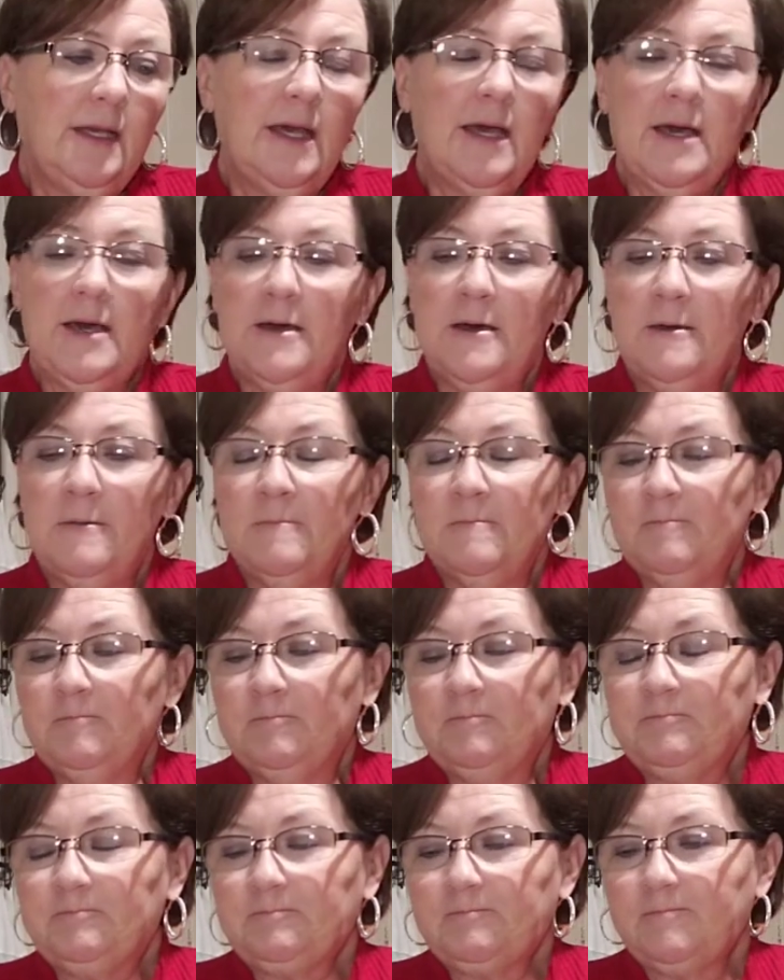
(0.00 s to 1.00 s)

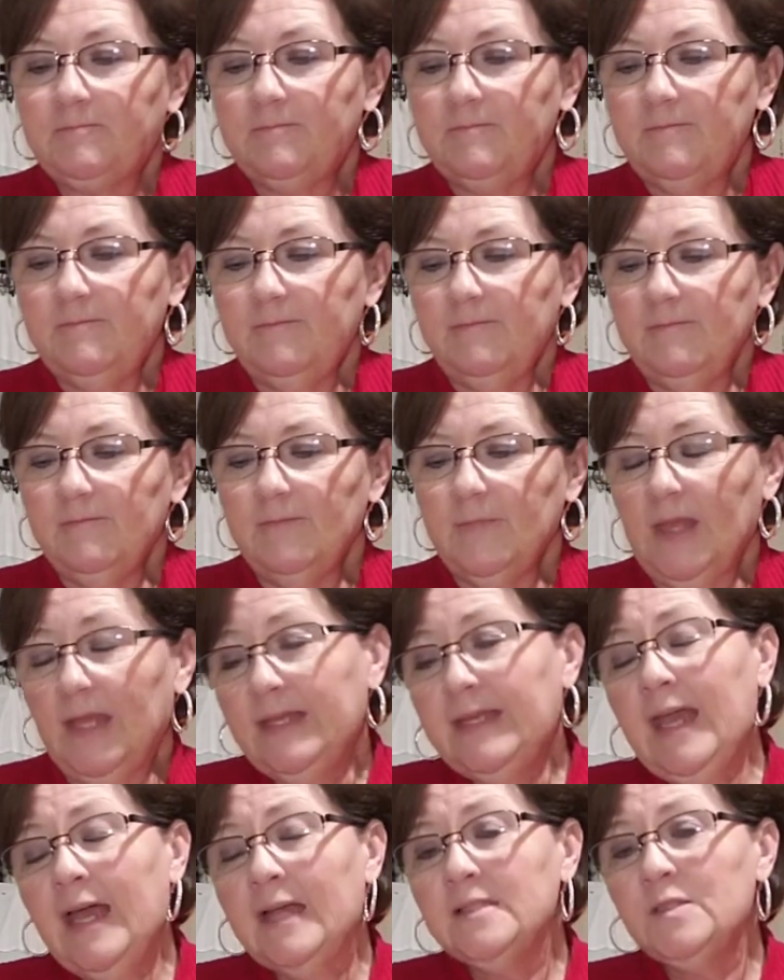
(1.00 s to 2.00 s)

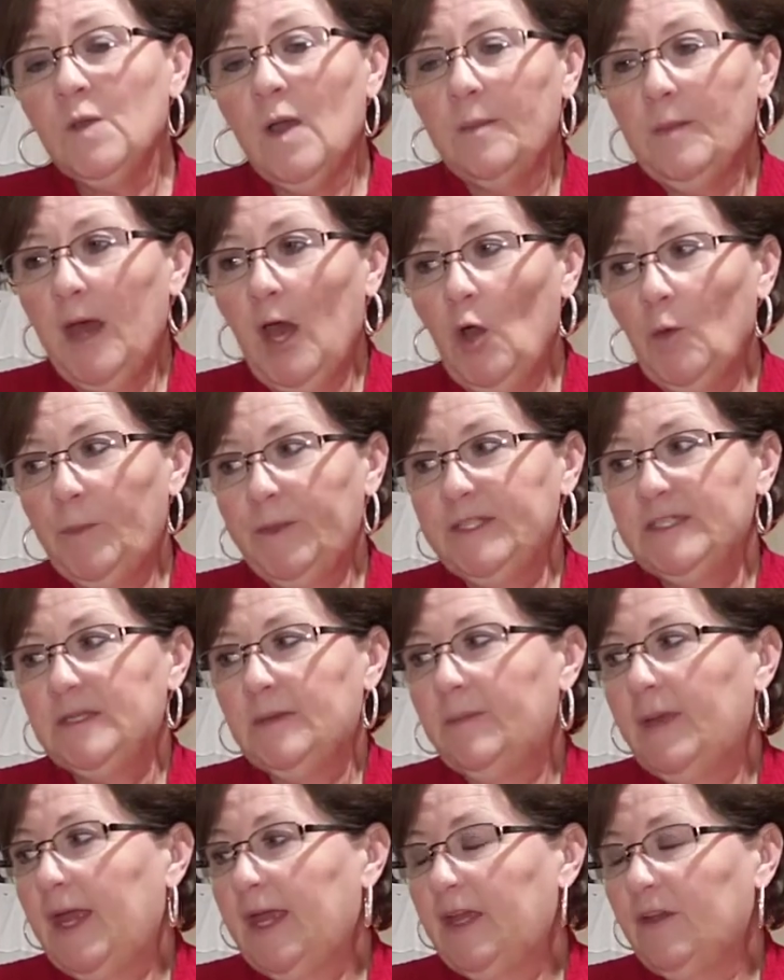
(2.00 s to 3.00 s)
Yeah, so I'm hoping to
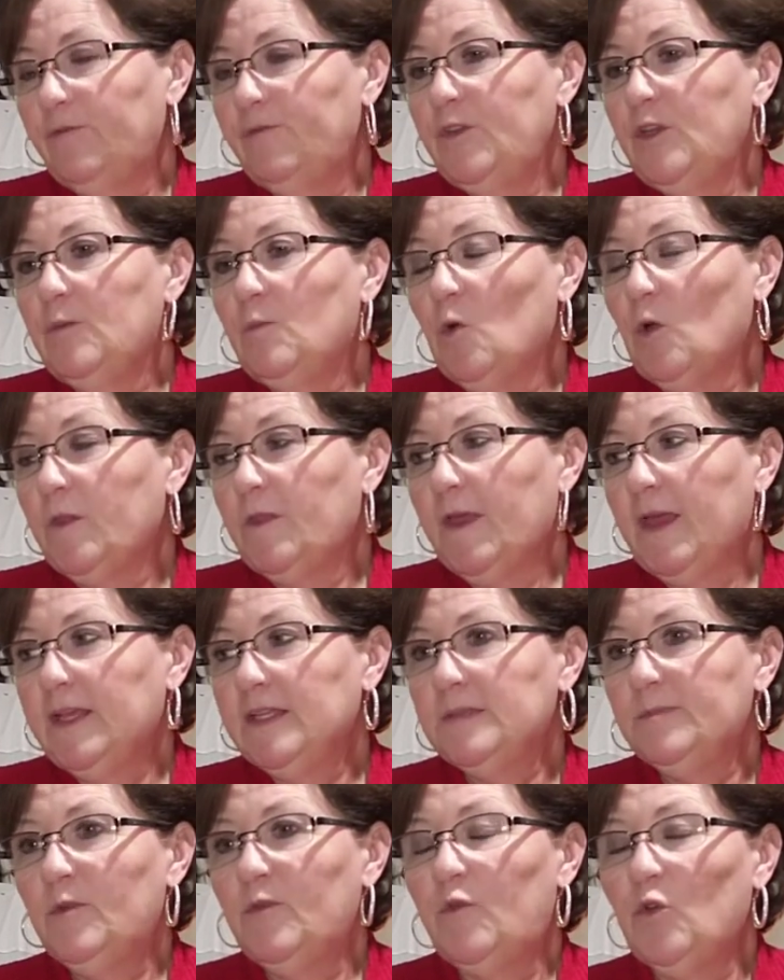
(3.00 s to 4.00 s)
make a few more
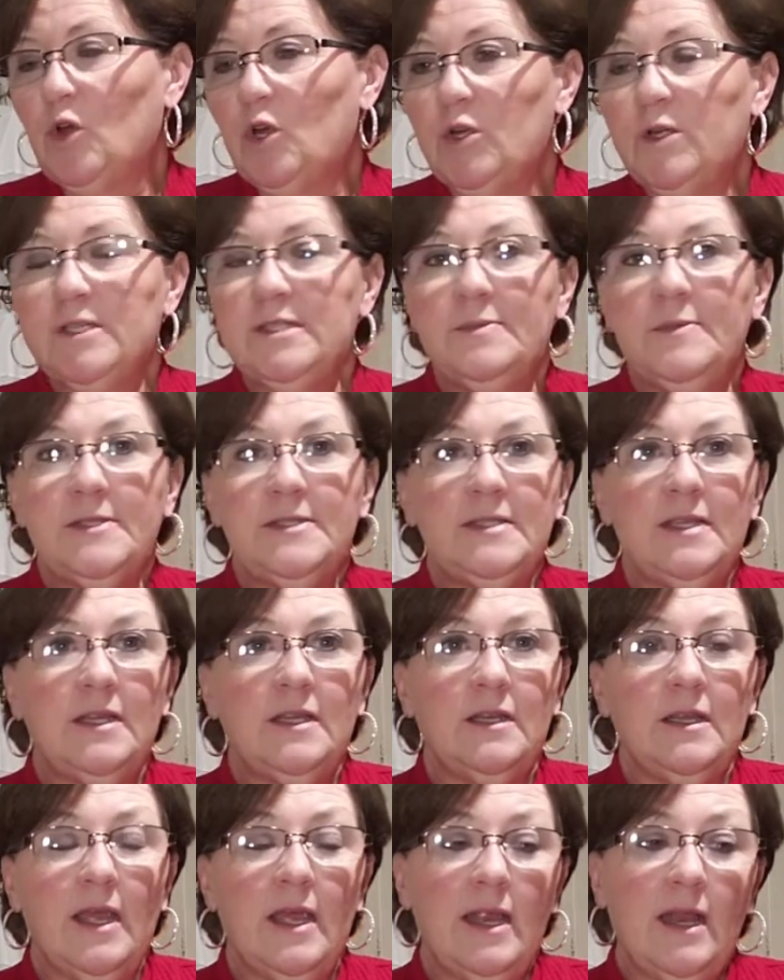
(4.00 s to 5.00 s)
things before Christmas,
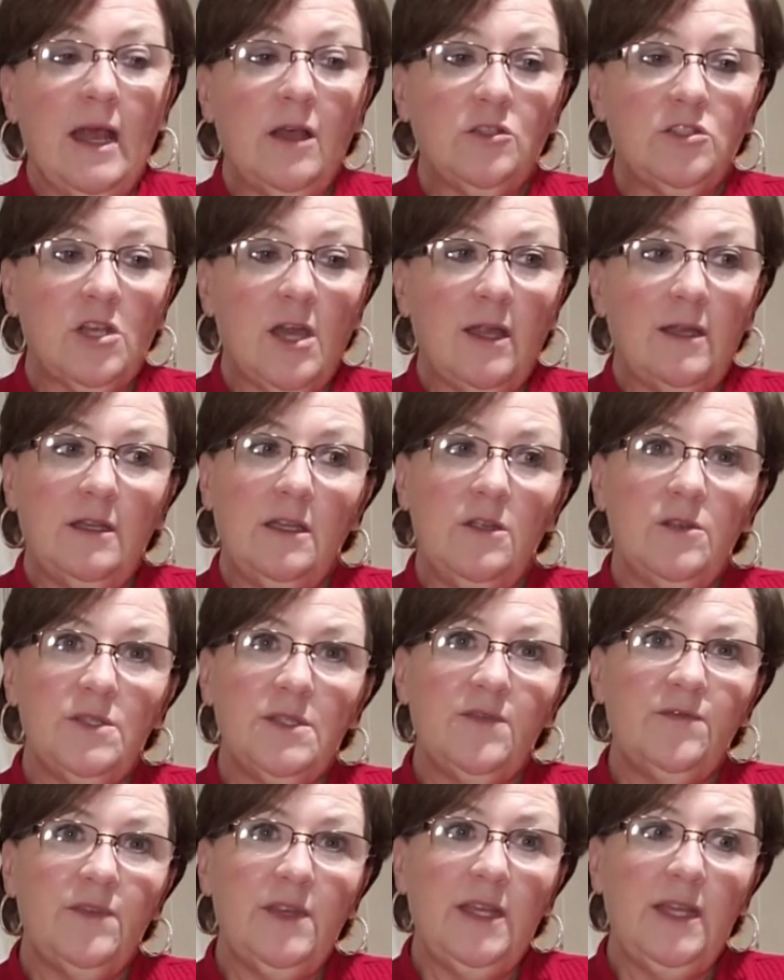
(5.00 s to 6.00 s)
and I'll try to do
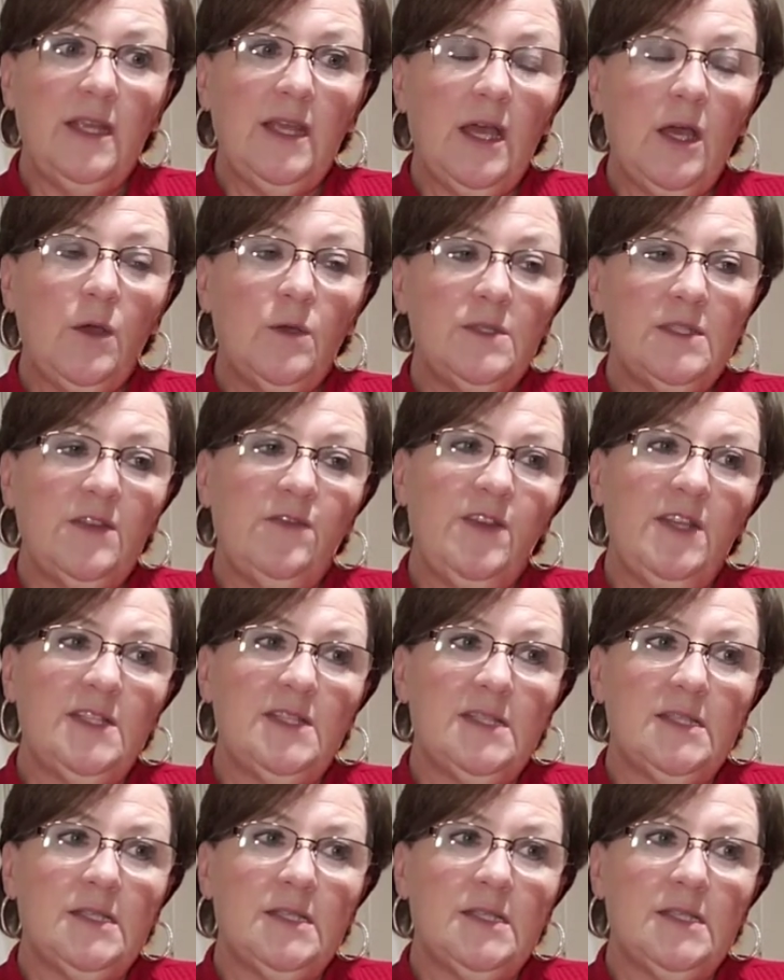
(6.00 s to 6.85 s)
some videos. If